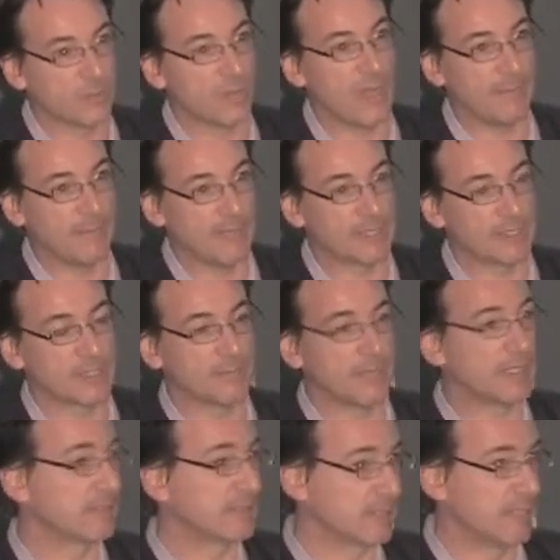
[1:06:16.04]
trillions of
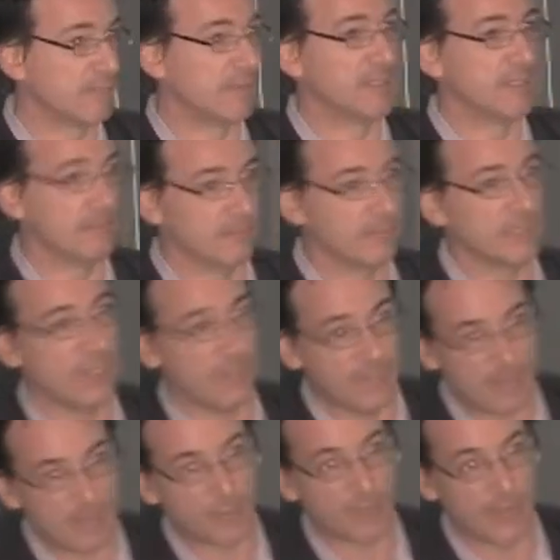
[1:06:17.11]
dollars for this to
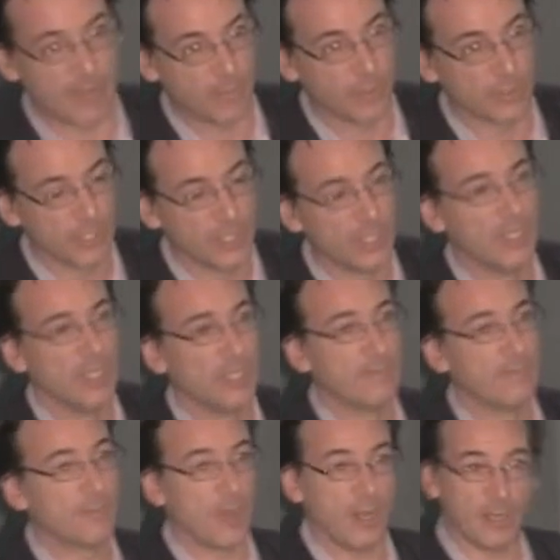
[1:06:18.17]
happen. But
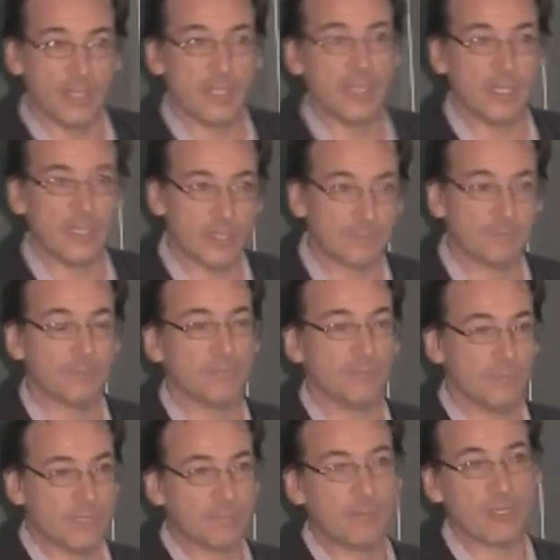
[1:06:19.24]
given enough amount of
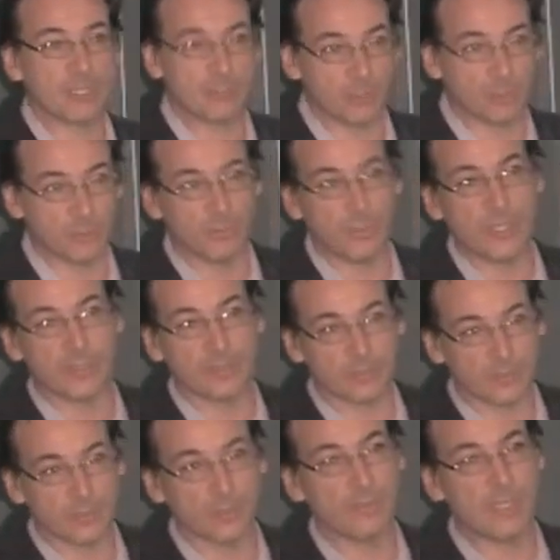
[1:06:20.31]
effort, probably
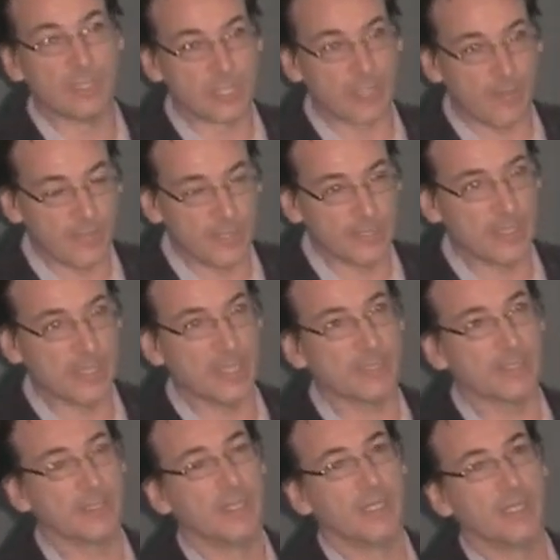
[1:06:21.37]
it's
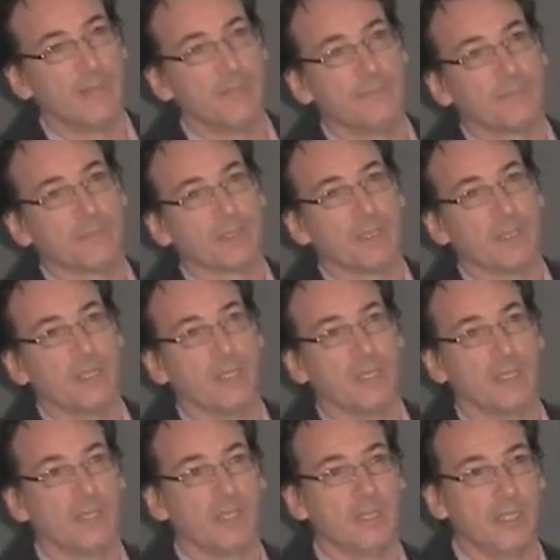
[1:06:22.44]
possible to build
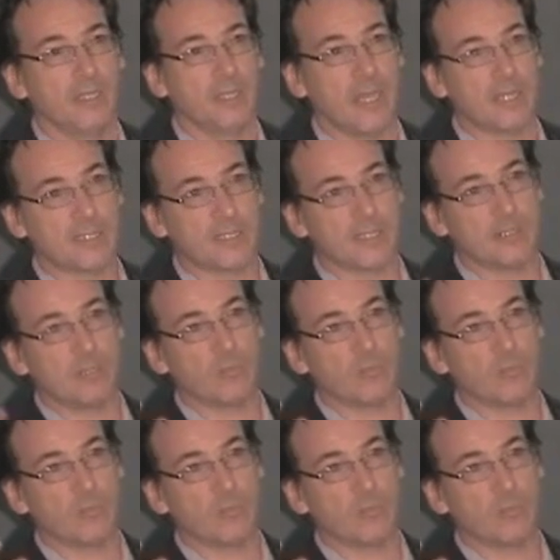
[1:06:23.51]
something that